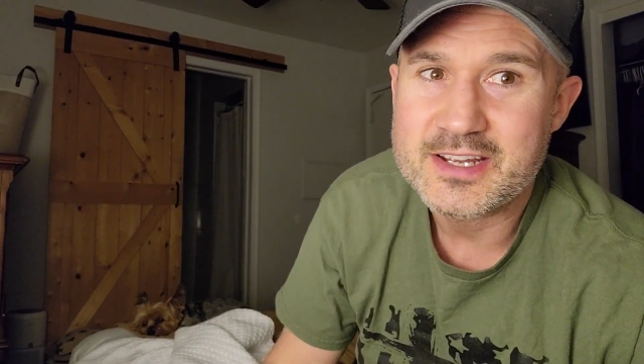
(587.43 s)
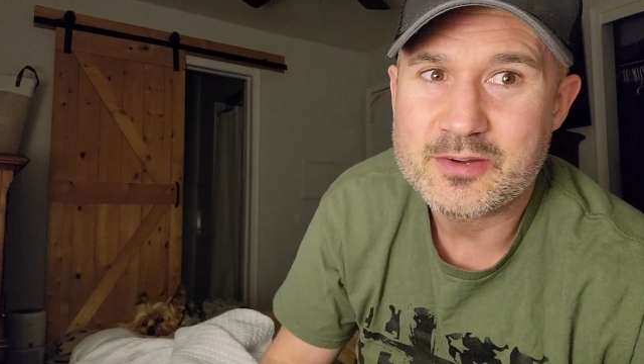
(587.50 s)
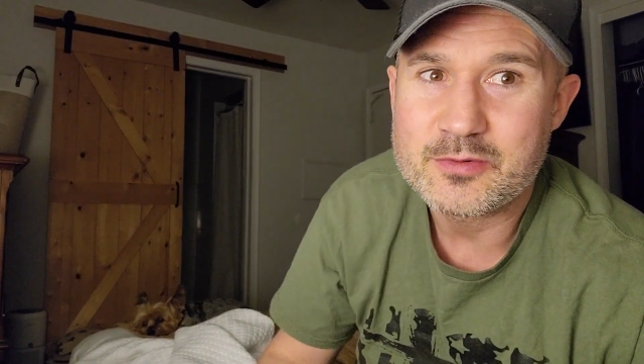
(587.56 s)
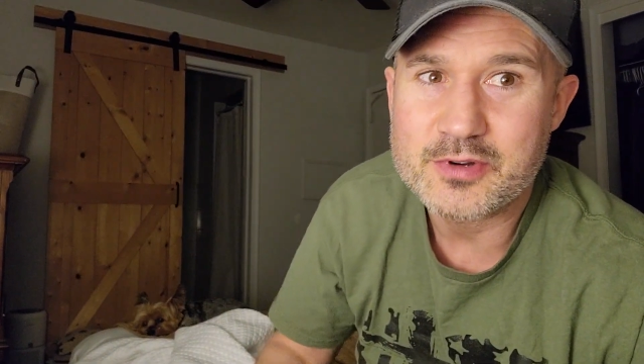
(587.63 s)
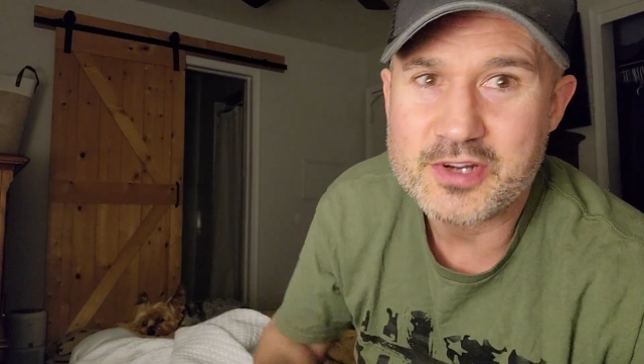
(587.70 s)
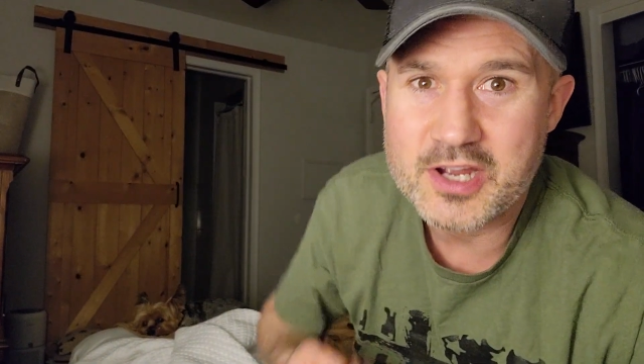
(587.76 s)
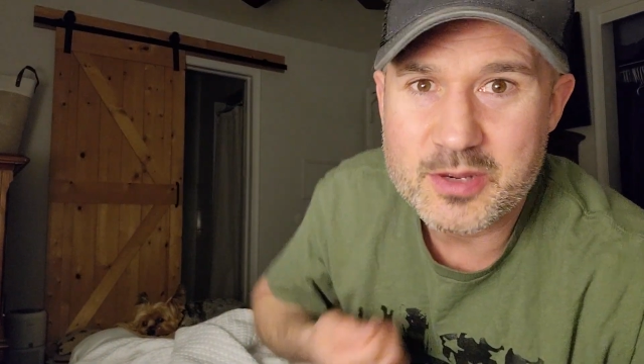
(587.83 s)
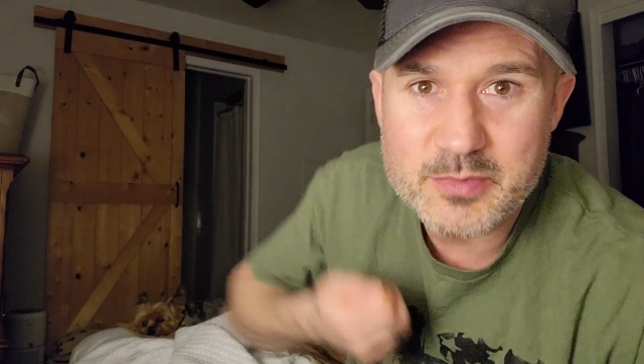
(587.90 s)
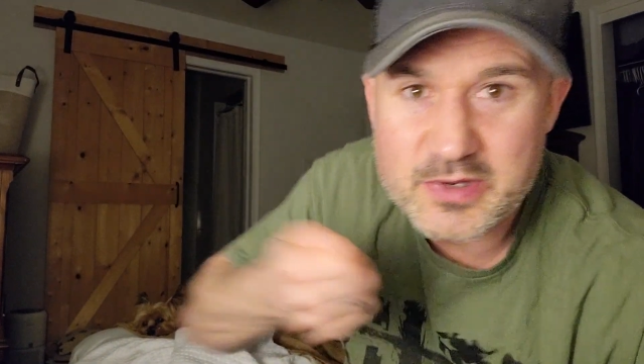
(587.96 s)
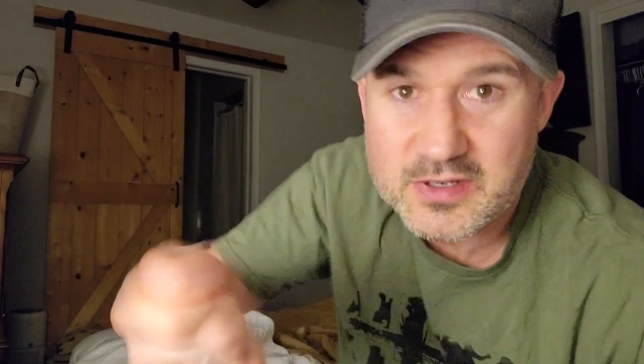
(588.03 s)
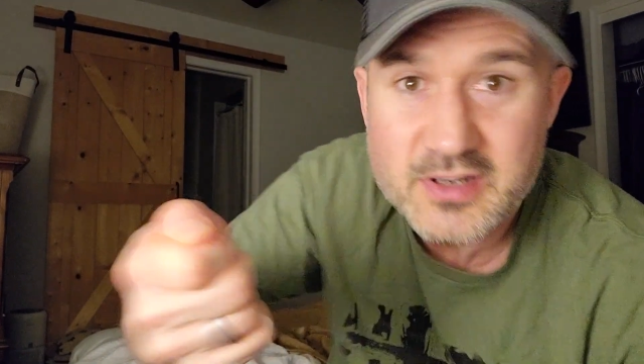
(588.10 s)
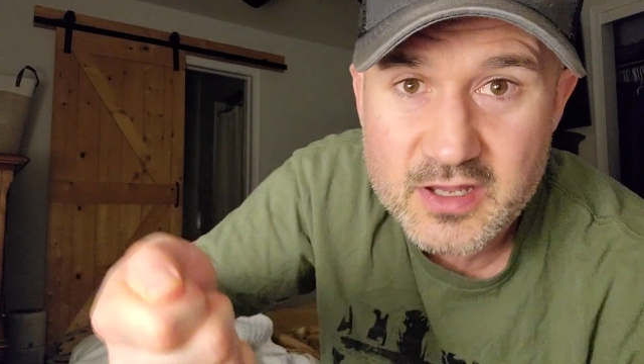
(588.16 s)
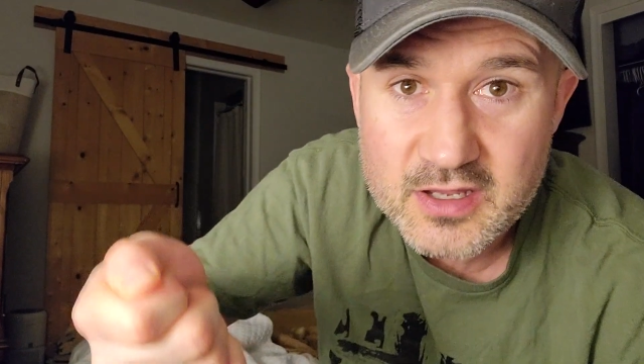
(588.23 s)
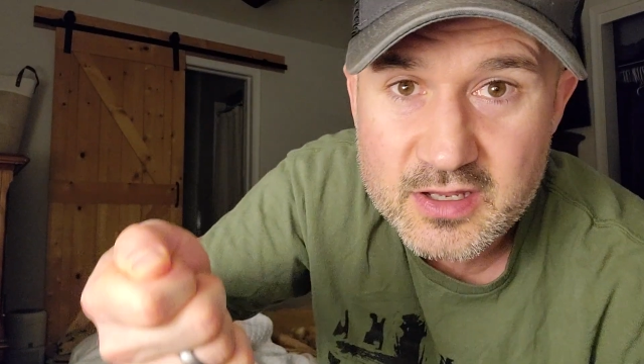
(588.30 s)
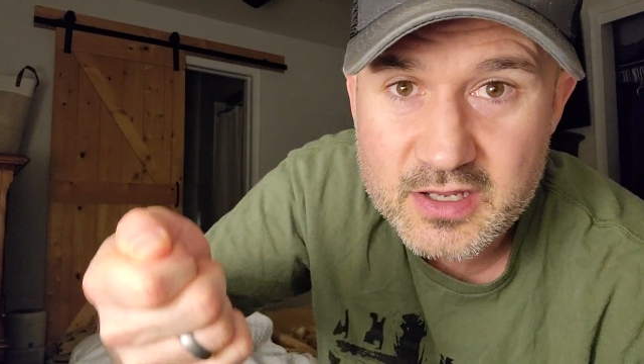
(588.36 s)
will come
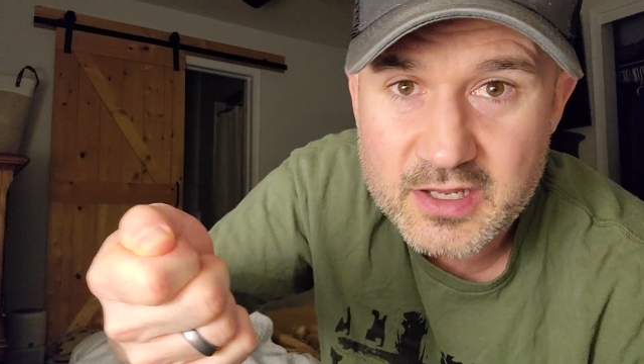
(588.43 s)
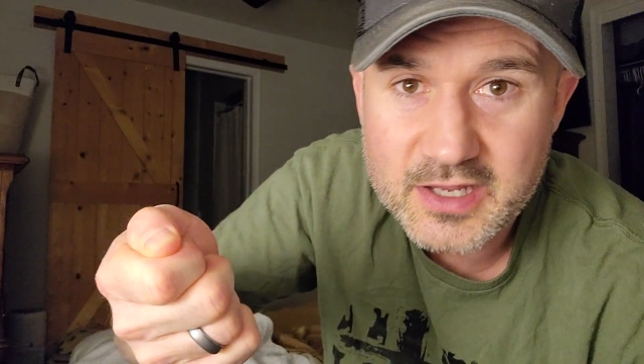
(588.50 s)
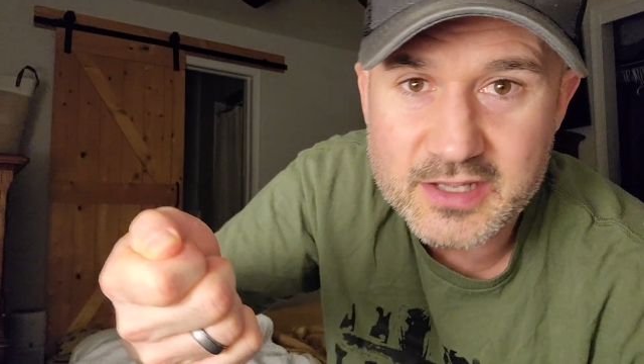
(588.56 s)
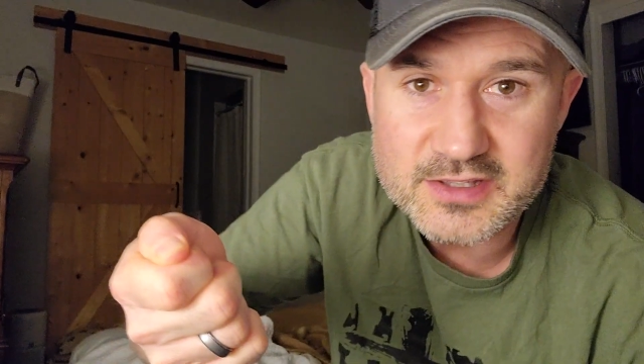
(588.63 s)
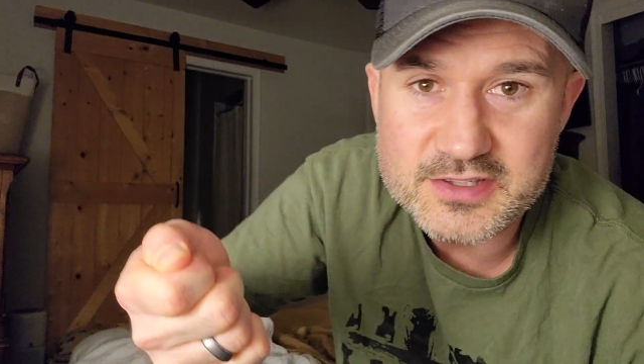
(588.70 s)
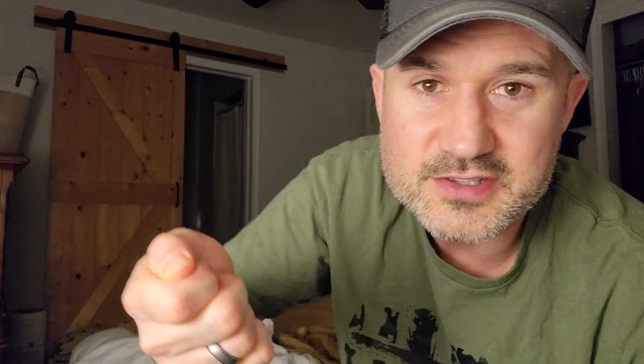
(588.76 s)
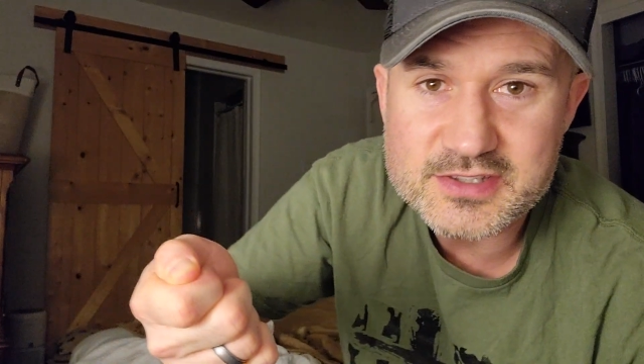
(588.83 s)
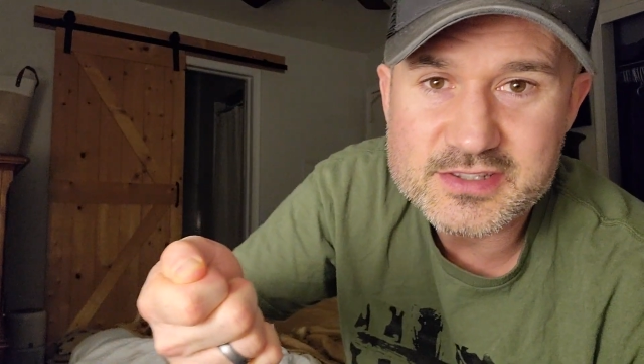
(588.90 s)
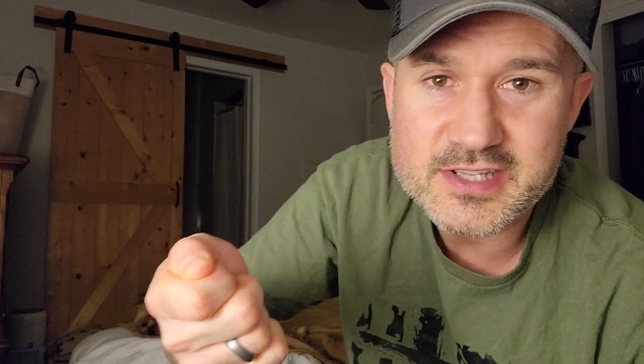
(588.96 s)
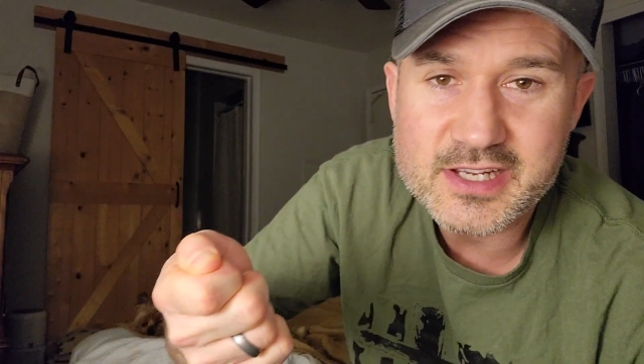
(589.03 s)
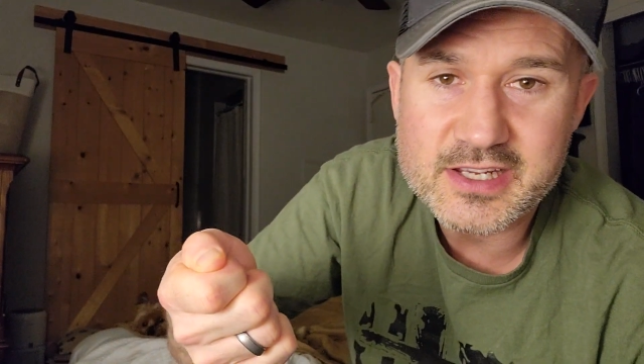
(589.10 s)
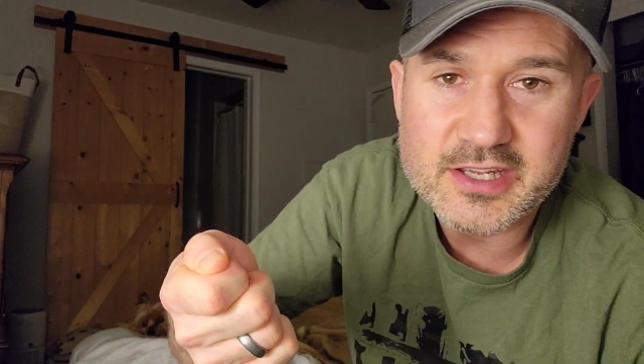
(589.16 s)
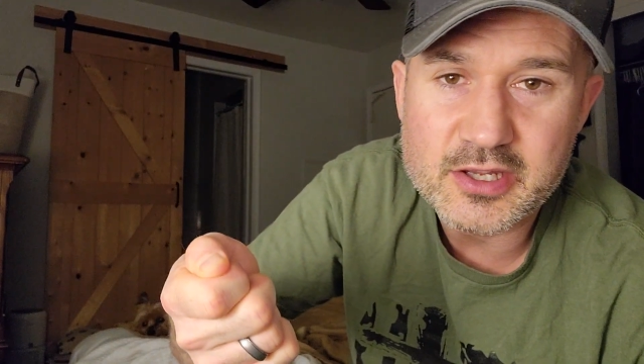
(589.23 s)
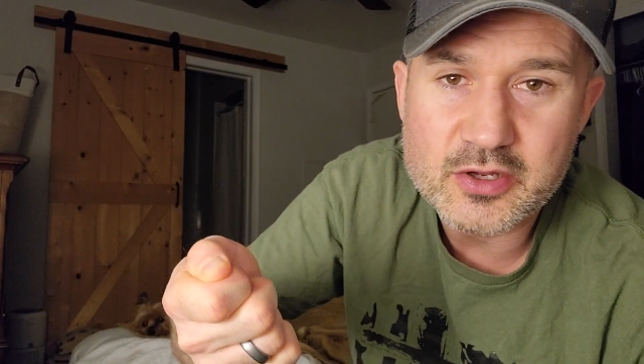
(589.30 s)
in and stick